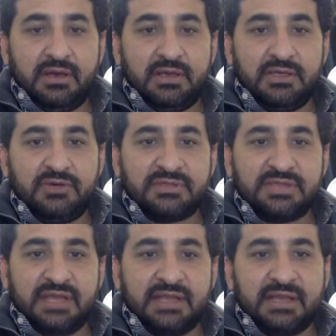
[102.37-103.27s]
you are
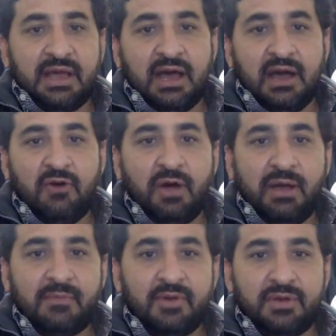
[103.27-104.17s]
saying that how
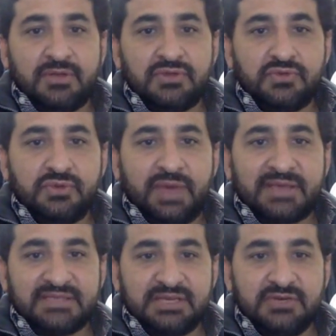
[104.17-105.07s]
I'm going to do
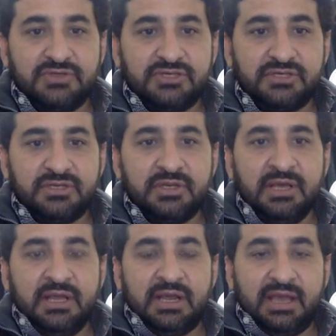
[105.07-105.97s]
execution,
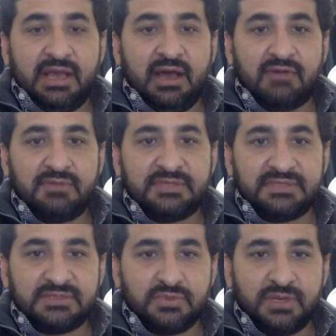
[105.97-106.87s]
like how the
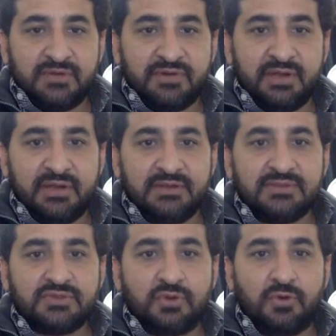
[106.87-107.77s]
business will run.
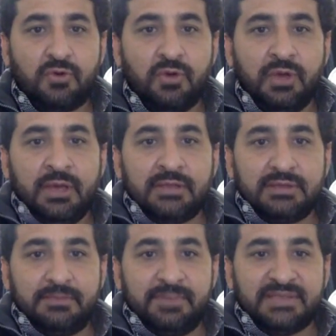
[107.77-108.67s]
So
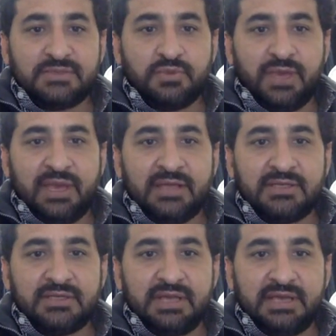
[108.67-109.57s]
the best way
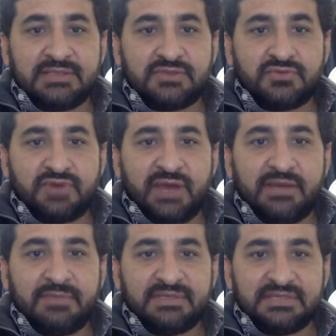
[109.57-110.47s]
is to write
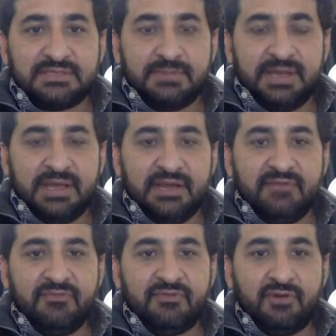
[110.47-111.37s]
a business plan
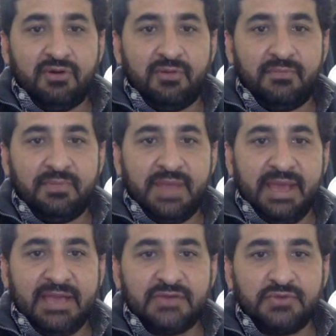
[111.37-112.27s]
from
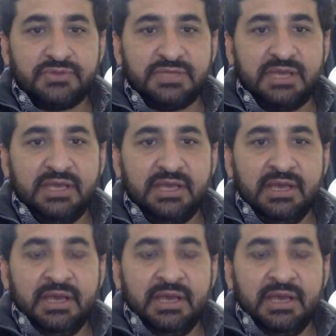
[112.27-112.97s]
A to Z.